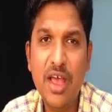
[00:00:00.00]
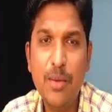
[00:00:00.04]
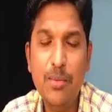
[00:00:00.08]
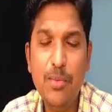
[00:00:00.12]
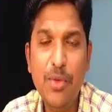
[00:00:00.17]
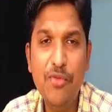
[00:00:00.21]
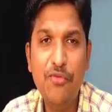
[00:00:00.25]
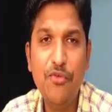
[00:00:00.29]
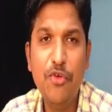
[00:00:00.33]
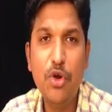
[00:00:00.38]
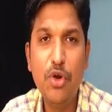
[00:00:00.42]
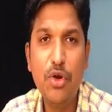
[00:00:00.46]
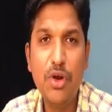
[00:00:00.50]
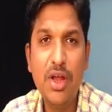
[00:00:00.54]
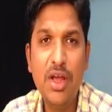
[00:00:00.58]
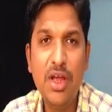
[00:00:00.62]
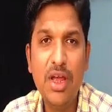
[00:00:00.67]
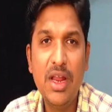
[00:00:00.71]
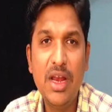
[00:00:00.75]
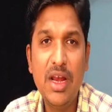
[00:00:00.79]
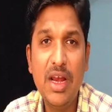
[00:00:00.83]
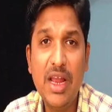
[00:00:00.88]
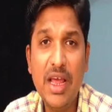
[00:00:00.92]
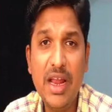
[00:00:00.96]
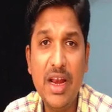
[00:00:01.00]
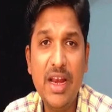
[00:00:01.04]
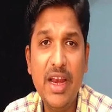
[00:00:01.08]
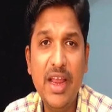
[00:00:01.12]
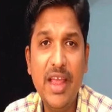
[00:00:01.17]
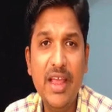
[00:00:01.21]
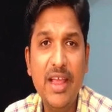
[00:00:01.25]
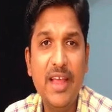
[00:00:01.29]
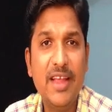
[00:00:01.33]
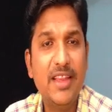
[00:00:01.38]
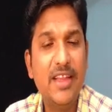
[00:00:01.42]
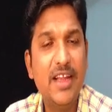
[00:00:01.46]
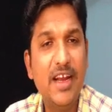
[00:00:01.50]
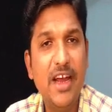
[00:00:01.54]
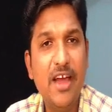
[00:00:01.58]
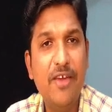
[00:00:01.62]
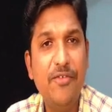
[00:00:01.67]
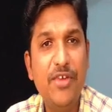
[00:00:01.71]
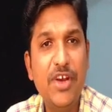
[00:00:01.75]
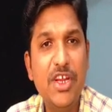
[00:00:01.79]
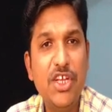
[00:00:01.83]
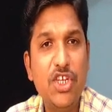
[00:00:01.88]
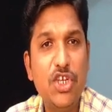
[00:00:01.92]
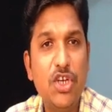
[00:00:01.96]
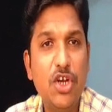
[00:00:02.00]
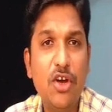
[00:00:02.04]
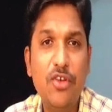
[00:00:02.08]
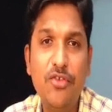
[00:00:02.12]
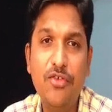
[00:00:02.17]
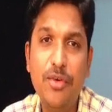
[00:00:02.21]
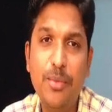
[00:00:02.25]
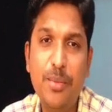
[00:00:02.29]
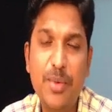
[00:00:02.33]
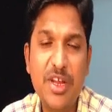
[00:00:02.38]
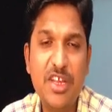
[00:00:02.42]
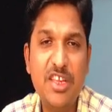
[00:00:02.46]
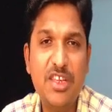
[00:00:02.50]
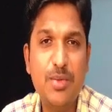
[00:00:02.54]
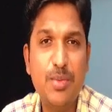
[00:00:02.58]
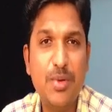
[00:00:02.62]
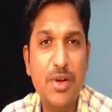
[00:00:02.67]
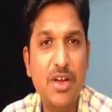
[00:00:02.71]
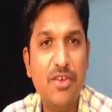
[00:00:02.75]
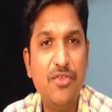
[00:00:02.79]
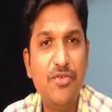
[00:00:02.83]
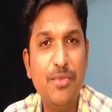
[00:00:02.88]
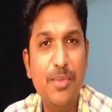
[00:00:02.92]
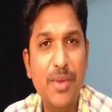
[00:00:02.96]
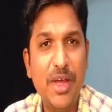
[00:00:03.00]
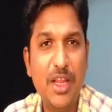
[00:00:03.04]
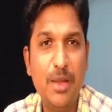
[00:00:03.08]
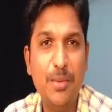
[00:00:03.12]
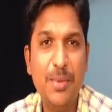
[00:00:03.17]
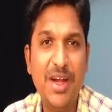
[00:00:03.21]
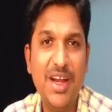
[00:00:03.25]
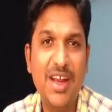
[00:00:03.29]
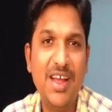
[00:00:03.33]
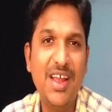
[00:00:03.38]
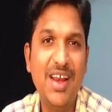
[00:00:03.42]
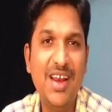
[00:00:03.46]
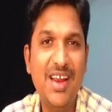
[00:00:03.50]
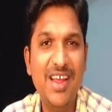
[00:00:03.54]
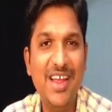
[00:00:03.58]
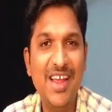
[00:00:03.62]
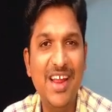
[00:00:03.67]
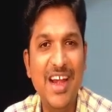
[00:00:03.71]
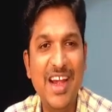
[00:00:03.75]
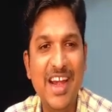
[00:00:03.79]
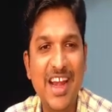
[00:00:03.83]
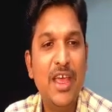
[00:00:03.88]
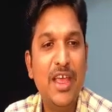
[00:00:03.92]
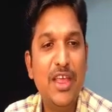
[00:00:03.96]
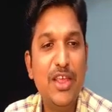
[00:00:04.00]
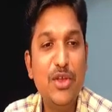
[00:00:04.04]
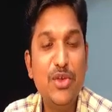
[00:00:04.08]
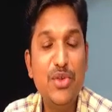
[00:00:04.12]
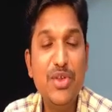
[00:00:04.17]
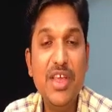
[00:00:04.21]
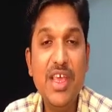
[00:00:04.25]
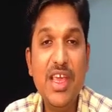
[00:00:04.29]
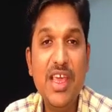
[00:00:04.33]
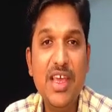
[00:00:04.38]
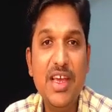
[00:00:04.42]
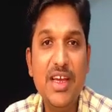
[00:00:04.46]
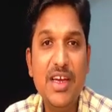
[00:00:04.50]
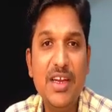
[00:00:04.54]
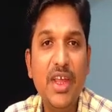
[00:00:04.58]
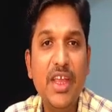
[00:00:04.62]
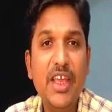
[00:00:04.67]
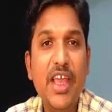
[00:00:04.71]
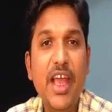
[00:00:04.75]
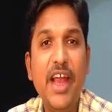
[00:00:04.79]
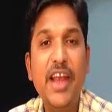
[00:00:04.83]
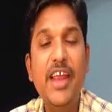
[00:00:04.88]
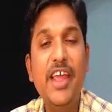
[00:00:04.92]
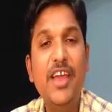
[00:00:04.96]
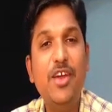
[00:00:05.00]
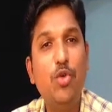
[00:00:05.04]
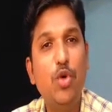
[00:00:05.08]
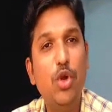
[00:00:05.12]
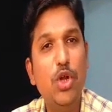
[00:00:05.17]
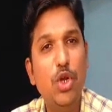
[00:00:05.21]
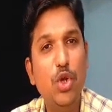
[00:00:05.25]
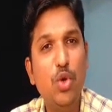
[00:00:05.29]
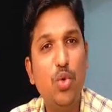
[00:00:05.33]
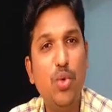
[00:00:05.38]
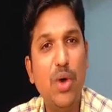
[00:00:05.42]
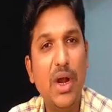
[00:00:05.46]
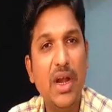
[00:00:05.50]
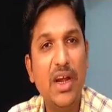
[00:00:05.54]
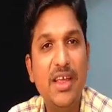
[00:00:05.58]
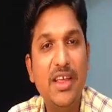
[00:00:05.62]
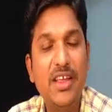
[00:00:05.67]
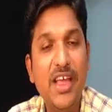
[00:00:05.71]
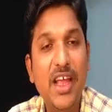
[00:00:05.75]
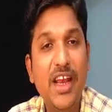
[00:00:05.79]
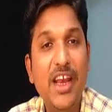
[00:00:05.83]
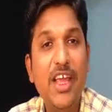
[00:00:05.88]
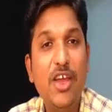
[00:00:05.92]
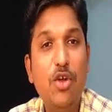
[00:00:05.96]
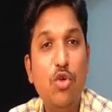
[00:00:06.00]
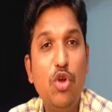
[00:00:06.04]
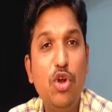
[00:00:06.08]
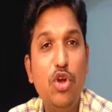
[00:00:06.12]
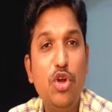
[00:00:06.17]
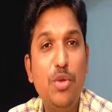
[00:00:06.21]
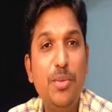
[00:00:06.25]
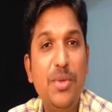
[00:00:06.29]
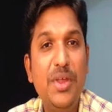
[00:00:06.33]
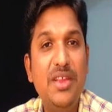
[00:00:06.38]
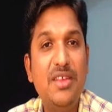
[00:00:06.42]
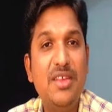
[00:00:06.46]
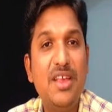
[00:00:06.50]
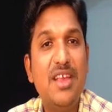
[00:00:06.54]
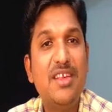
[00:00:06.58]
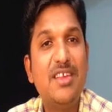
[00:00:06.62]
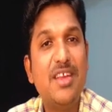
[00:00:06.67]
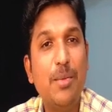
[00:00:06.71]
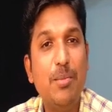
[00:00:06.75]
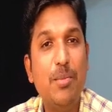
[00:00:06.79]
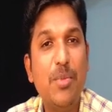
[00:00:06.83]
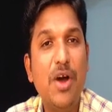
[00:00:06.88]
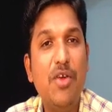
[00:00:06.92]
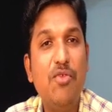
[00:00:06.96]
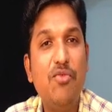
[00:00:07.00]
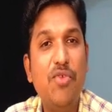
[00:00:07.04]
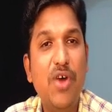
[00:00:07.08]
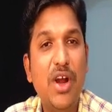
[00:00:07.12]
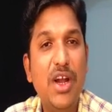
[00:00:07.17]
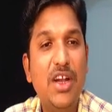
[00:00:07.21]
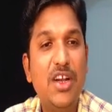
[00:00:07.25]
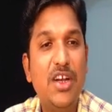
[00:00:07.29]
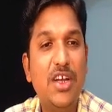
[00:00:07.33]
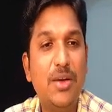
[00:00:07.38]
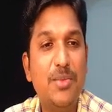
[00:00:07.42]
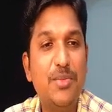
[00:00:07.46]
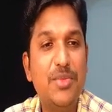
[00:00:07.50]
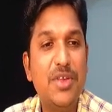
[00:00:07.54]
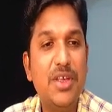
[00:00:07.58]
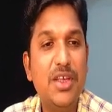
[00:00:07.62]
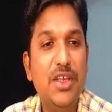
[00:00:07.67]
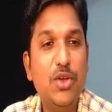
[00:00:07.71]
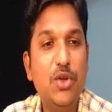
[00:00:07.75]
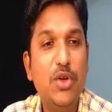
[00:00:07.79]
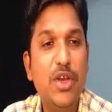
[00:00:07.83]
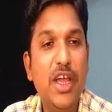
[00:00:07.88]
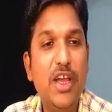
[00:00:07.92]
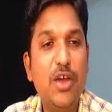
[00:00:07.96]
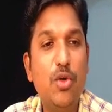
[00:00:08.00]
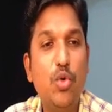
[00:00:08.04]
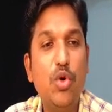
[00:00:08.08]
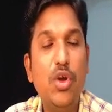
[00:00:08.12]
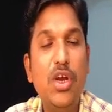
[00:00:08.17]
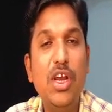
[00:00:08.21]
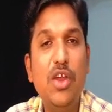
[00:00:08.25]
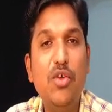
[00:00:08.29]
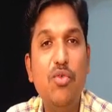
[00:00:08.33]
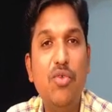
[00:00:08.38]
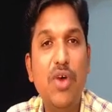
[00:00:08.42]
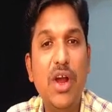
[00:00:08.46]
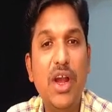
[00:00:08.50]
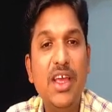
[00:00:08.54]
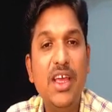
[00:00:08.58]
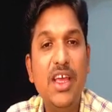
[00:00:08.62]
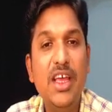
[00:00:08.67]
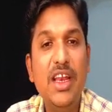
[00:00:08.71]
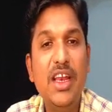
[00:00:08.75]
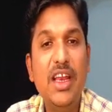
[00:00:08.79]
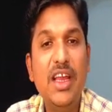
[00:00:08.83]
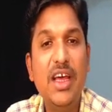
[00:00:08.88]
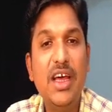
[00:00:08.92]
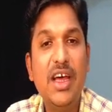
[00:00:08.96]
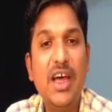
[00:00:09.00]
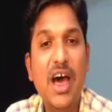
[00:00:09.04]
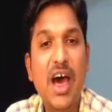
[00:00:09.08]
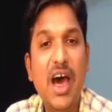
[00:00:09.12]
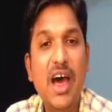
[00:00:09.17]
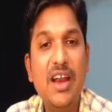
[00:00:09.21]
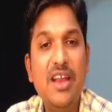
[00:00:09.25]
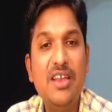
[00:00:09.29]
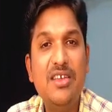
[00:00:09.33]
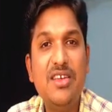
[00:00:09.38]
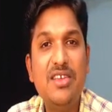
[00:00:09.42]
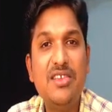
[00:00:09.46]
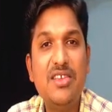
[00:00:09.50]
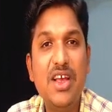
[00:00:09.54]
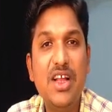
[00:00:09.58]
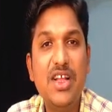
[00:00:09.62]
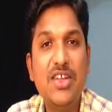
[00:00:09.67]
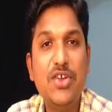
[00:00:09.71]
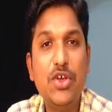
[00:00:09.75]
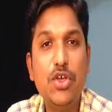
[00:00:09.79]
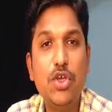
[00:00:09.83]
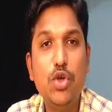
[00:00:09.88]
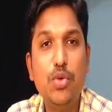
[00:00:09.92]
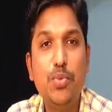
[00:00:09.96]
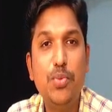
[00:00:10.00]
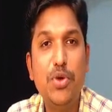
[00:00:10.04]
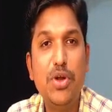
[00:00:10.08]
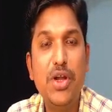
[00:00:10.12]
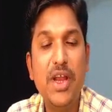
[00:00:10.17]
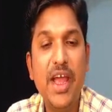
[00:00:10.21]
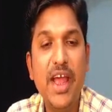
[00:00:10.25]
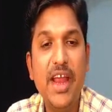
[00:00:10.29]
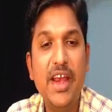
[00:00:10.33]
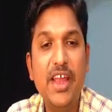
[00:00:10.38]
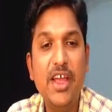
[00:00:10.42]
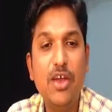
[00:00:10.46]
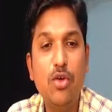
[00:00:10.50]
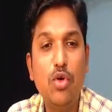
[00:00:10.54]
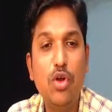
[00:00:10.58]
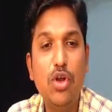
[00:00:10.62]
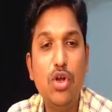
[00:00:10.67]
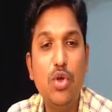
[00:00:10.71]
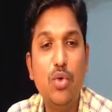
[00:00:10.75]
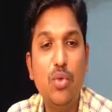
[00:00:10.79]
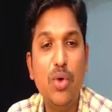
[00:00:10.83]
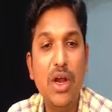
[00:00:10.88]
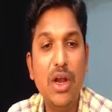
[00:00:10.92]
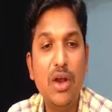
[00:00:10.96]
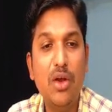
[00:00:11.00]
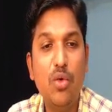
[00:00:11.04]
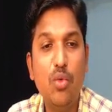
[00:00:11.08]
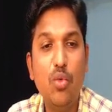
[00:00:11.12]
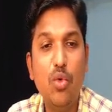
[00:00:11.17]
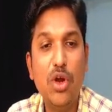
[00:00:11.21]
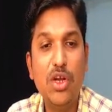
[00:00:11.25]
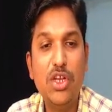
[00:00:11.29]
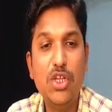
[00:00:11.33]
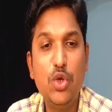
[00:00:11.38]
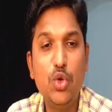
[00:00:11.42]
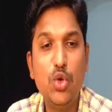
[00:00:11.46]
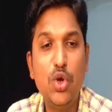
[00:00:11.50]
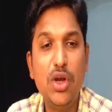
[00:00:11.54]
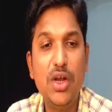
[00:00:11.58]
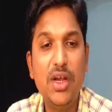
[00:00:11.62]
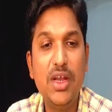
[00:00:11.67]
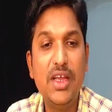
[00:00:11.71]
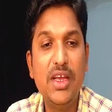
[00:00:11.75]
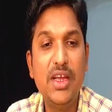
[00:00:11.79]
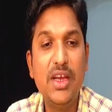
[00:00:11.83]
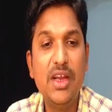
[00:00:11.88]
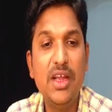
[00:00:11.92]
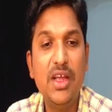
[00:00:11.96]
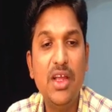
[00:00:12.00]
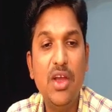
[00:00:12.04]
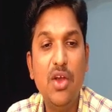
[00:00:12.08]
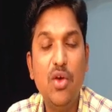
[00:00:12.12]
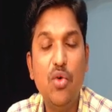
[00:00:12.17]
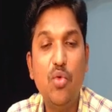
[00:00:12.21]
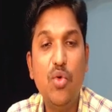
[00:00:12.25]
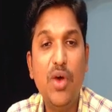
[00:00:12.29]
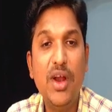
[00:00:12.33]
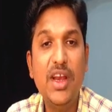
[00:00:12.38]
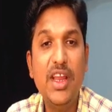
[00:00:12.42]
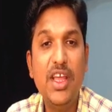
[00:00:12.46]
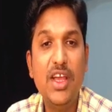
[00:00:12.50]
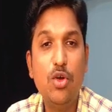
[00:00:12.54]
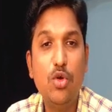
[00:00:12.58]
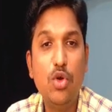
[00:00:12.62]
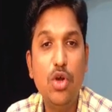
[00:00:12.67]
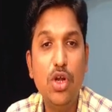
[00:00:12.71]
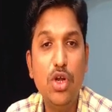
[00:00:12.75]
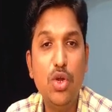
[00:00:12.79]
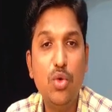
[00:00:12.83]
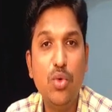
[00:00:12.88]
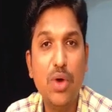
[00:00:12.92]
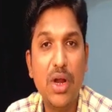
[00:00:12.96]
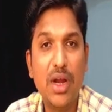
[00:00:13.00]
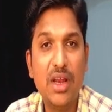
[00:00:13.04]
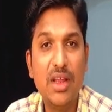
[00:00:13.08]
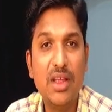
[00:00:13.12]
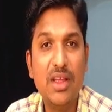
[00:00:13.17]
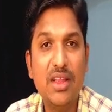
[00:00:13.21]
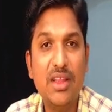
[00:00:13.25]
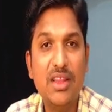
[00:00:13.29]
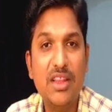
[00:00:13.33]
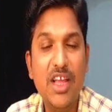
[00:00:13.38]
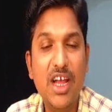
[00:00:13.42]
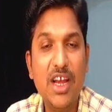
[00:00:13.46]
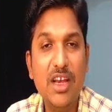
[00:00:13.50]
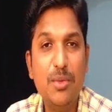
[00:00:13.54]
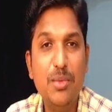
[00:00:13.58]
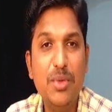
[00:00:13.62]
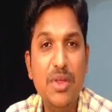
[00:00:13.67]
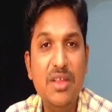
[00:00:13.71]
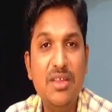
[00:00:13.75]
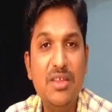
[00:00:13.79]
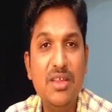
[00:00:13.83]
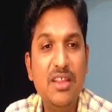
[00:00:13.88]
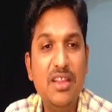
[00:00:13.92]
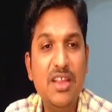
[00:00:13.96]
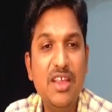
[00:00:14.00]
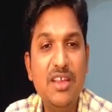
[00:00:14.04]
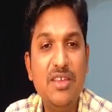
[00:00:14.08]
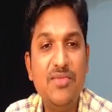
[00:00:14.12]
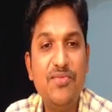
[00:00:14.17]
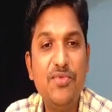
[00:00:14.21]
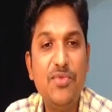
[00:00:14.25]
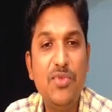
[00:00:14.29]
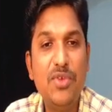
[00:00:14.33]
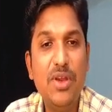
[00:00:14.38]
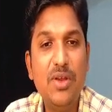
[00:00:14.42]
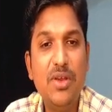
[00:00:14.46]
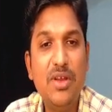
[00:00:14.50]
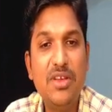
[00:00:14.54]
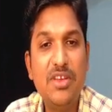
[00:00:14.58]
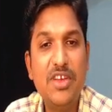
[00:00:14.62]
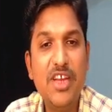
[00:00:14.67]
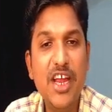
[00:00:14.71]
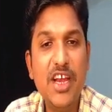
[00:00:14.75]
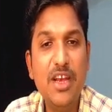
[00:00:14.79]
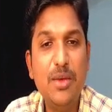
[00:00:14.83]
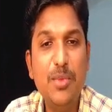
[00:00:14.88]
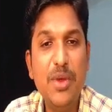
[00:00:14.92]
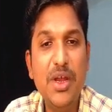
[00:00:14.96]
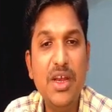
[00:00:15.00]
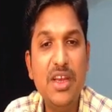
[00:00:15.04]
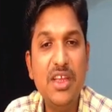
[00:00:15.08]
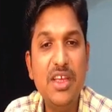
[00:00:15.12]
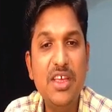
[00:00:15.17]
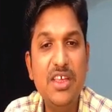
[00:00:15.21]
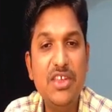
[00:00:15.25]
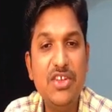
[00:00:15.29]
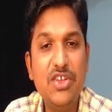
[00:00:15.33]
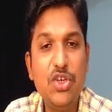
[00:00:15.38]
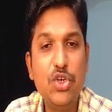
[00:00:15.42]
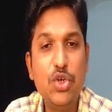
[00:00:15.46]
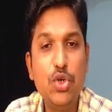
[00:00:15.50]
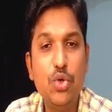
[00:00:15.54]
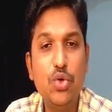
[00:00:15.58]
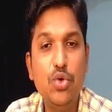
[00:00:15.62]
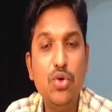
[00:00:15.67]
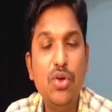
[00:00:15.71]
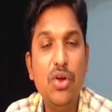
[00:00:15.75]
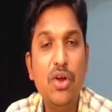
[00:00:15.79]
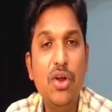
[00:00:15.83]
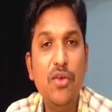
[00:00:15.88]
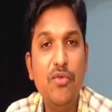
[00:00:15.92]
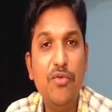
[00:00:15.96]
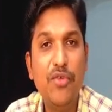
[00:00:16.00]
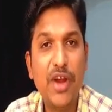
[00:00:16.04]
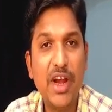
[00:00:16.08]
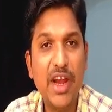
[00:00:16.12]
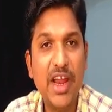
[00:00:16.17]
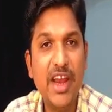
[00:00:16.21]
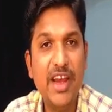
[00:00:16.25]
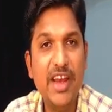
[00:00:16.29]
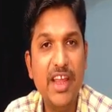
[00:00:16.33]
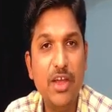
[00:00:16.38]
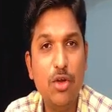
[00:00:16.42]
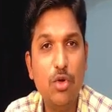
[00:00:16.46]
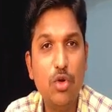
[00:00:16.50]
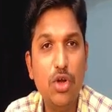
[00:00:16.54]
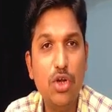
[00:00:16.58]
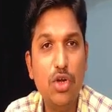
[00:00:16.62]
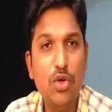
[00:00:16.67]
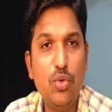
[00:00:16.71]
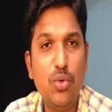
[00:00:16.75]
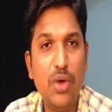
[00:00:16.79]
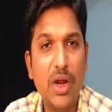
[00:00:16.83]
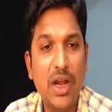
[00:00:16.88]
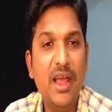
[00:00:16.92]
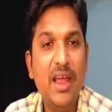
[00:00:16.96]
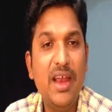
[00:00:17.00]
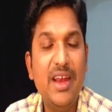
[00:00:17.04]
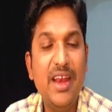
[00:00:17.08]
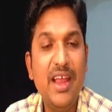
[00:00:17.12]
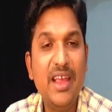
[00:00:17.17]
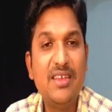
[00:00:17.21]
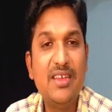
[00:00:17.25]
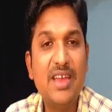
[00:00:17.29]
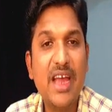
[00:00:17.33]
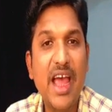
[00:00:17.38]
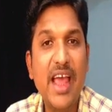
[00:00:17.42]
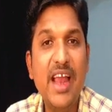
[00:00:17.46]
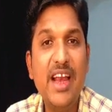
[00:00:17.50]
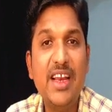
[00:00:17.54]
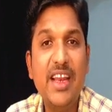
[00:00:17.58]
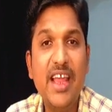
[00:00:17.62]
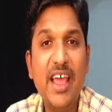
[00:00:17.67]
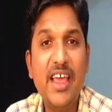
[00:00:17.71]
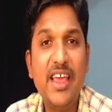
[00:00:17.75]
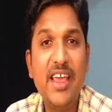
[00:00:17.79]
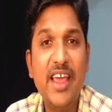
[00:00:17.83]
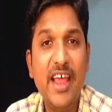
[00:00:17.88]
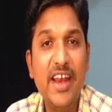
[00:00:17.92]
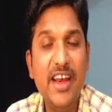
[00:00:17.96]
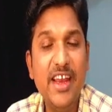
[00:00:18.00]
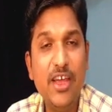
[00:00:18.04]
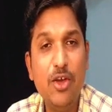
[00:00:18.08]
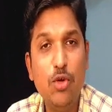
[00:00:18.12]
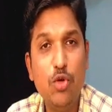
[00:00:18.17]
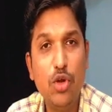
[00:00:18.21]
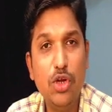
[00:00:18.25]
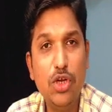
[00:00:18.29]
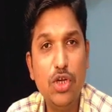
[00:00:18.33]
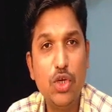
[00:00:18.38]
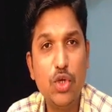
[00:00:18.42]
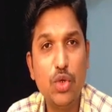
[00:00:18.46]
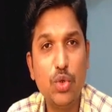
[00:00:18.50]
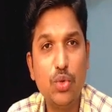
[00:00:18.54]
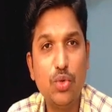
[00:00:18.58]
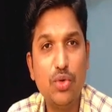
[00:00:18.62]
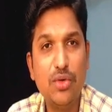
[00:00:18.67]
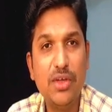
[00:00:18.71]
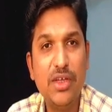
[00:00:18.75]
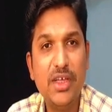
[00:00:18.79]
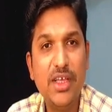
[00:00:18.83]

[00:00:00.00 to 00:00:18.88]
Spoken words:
before learning the definition of principle of mathematical induction. You see here n equal to 1. N equal to means sum of 1 terms. You take only 1. In RHS also you put n equal to 1. What you got here? 1 equal to 1. That means this statement is true for n equal to 1. Next, I'll take n equal to 2.